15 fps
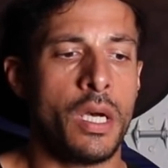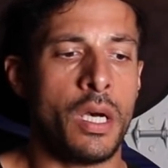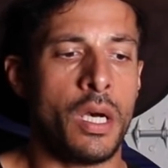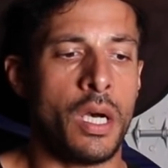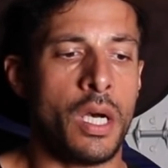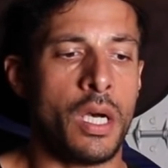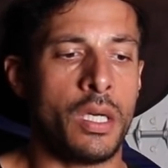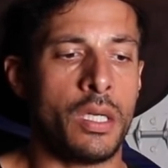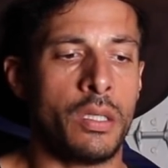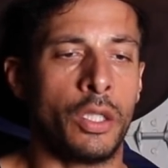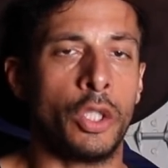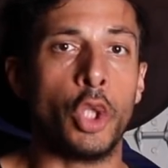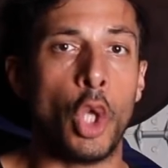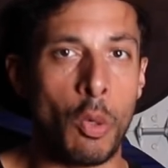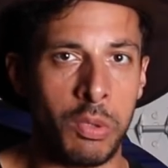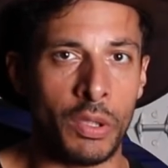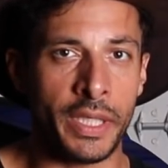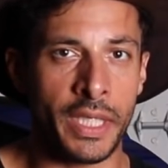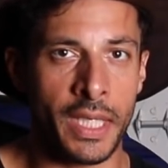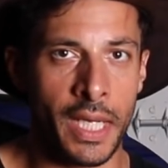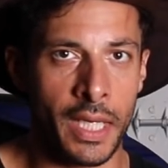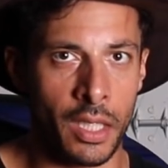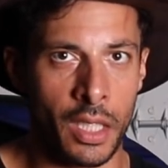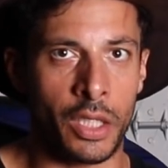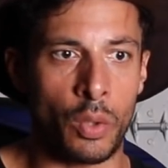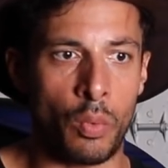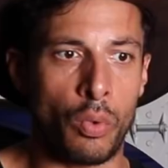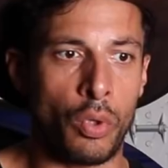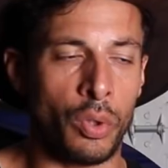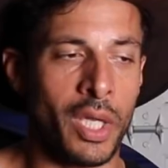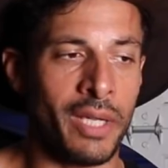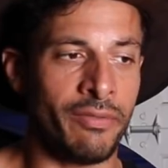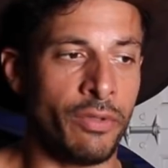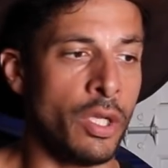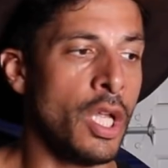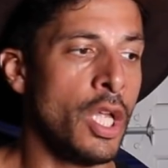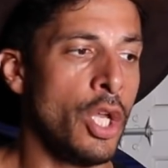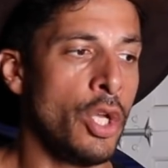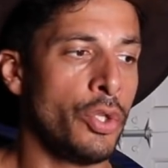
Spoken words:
globally at the world level.